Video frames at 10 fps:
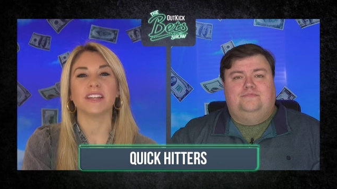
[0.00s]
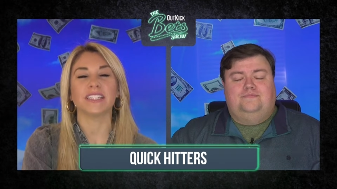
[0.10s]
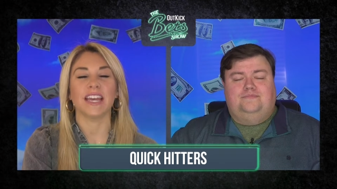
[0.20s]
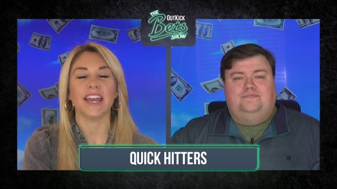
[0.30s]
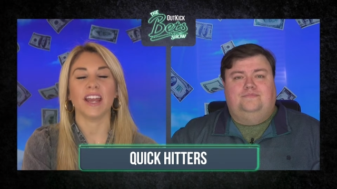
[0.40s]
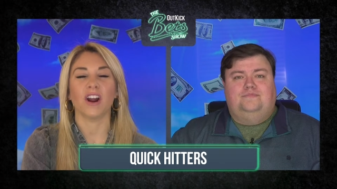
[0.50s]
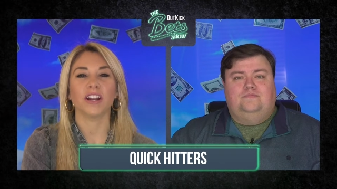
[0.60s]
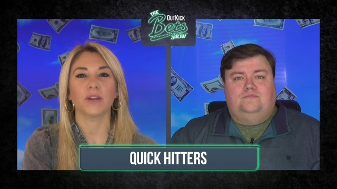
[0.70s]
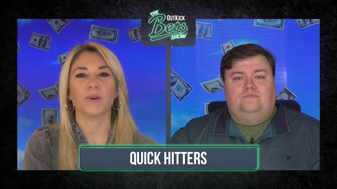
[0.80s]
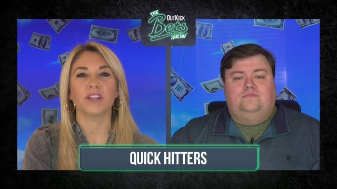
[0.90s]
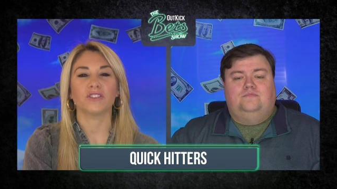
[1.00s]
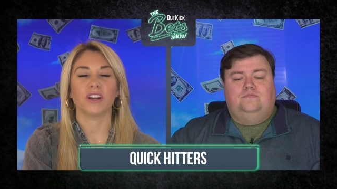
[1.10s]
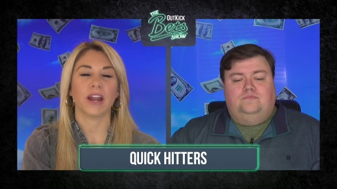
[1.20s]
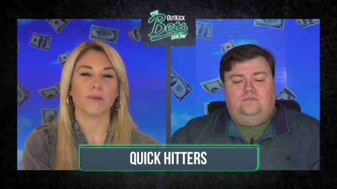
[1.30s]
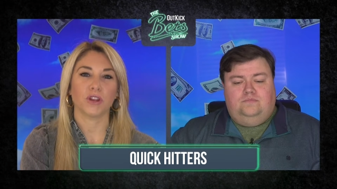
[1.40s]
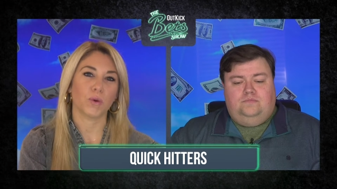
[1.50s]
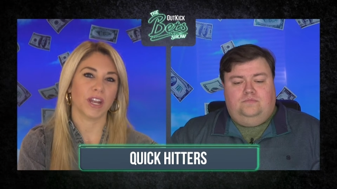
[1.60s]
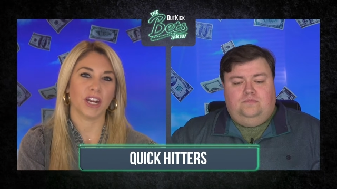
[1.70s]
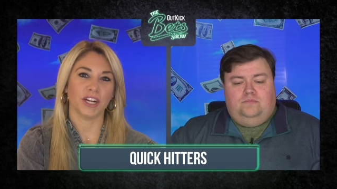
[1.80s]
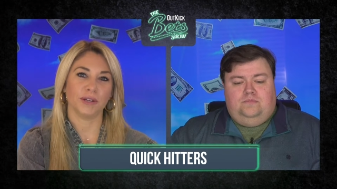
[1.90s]
Speaker 1: the day. Arky, where are you starting out with your
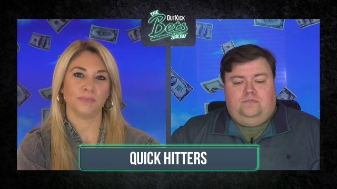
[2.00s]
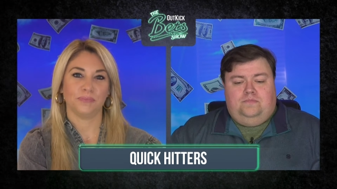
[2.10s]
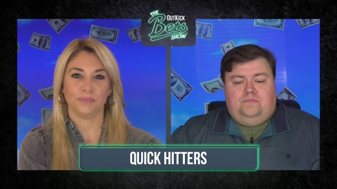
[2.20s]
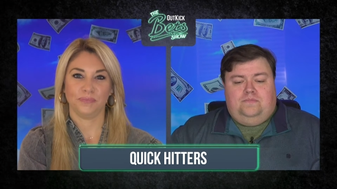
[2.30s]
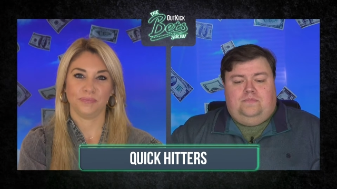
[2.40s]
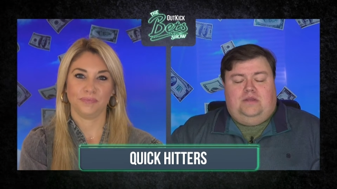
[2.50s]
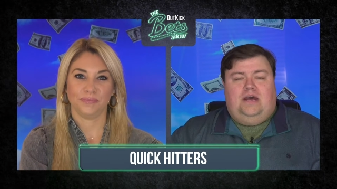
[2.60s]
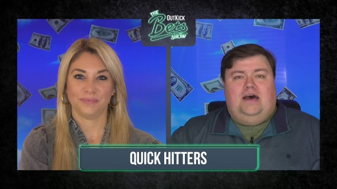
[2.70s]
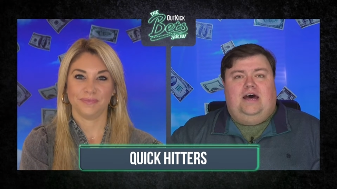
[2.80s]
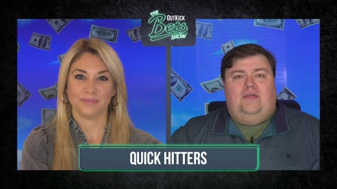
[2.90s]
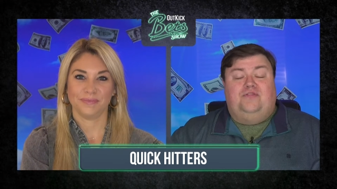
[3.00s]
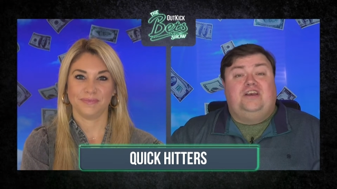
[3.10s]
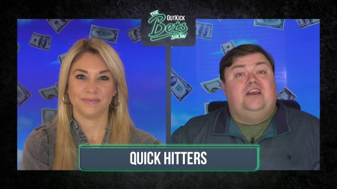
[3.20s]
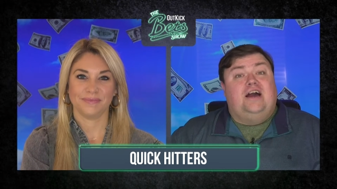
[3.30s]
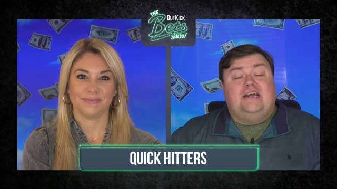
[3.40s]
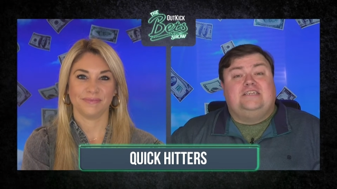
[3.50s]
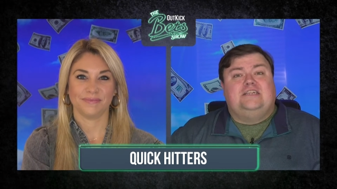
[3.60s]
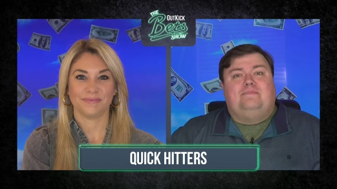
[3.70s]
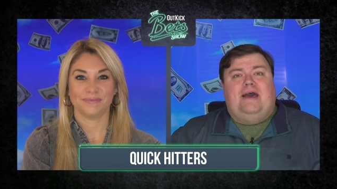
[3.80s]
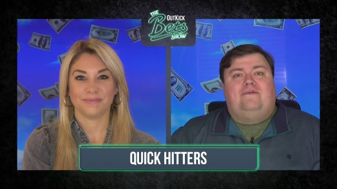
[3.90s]
quick hitter?
Speaker 2: Uh, the Nuggets
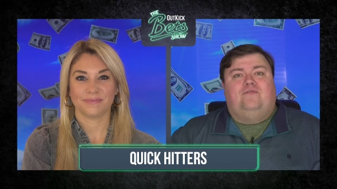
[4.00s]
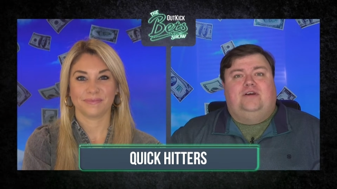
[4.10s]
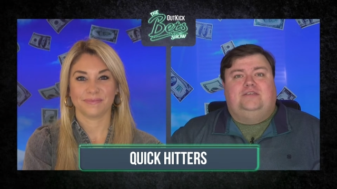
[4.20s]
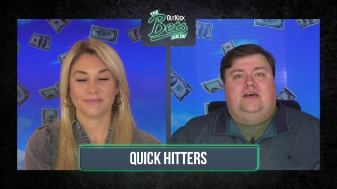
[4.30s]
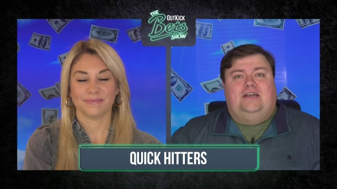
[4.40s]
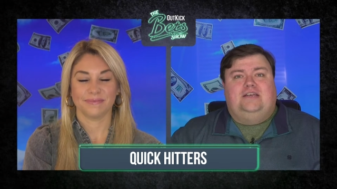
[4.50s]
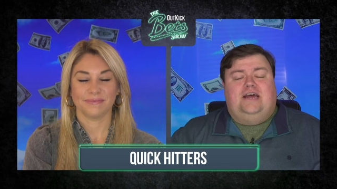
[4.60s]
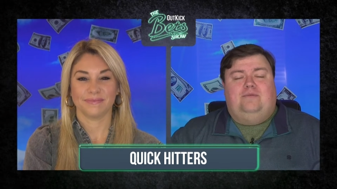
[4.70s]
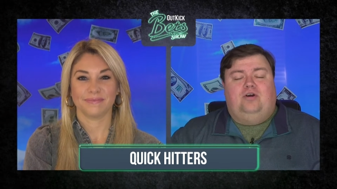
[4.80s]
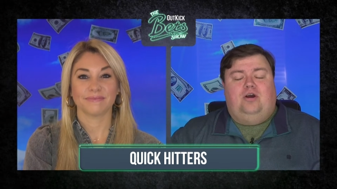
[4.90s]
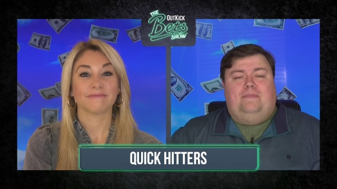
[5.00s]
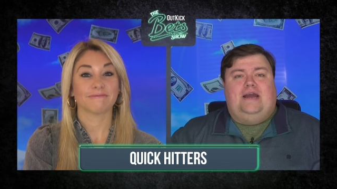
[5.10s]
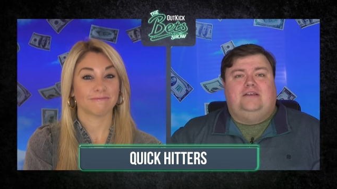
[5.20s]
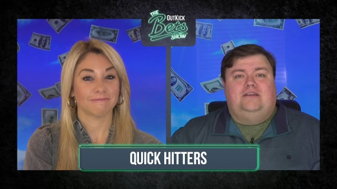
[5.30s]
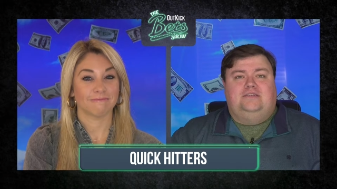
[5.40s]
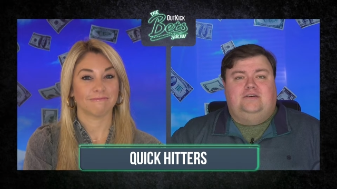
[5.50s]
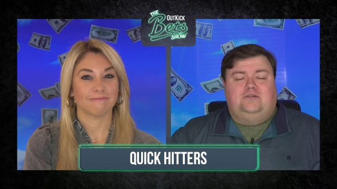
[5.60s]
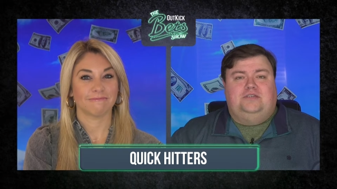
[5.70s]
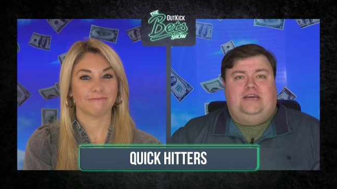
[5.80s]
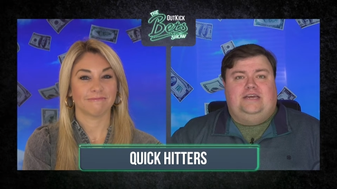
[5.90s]
and the Mavericks uh, tonight. We're going to go back to the
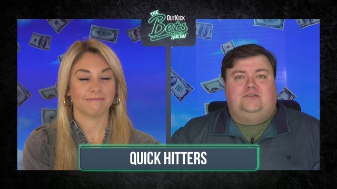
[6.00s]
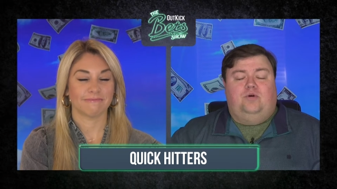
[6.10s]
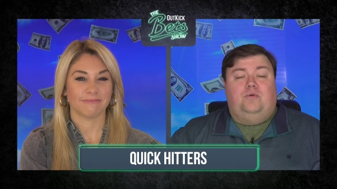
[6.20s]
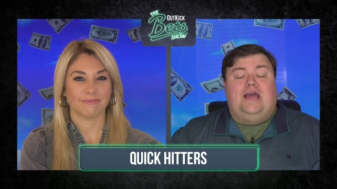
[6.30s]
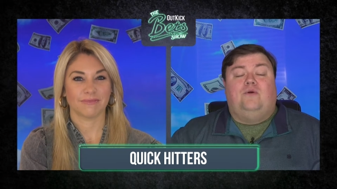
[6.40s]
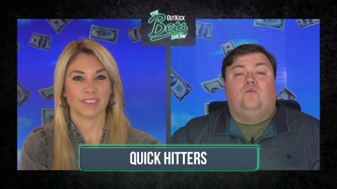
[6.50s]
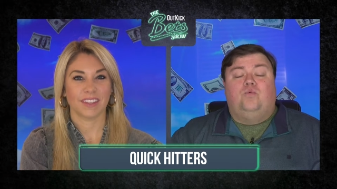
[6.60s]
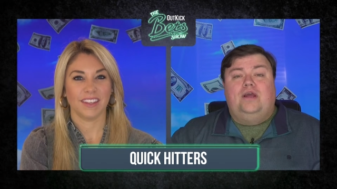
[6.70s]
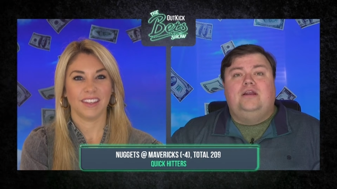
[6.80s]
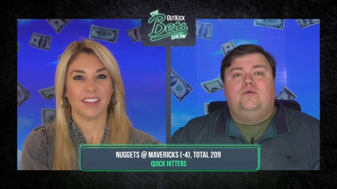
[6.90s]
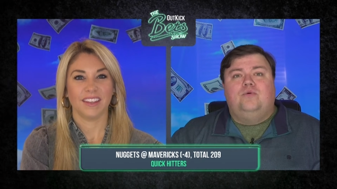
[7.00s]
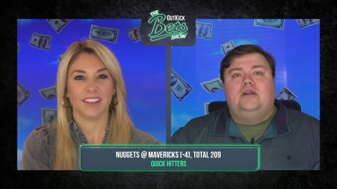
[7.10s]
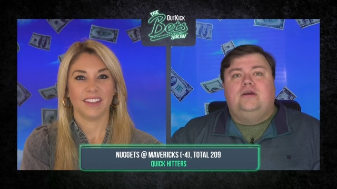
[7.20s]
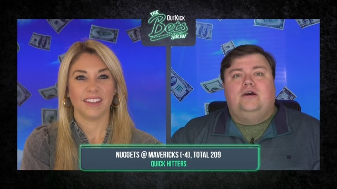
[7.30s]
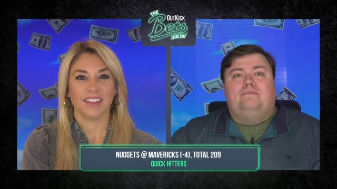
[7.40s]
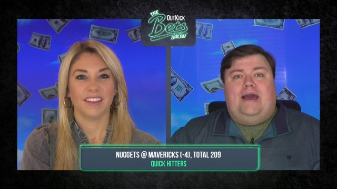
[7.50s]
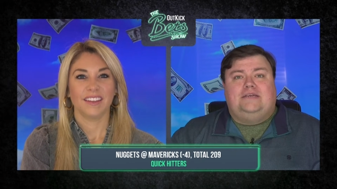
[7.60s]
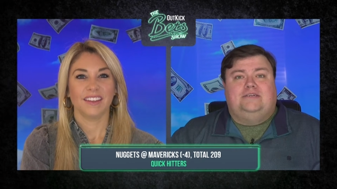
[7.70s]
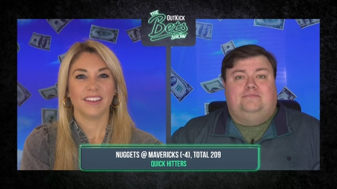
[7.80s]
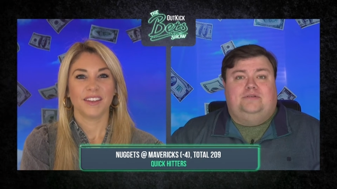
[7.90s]
association where we got a really, really good
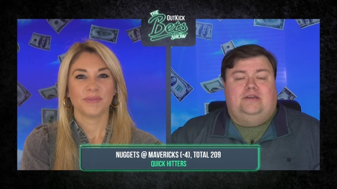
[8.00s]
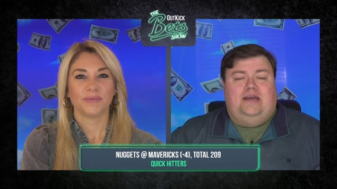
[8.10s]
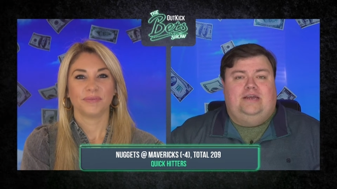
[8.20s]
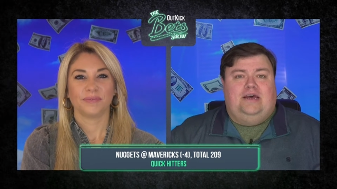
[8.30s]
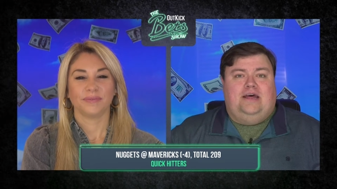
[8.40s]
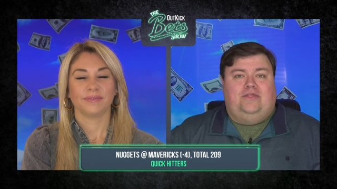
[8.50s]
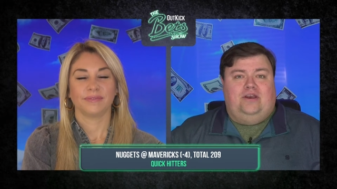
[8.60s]
matchup tonight. Uh,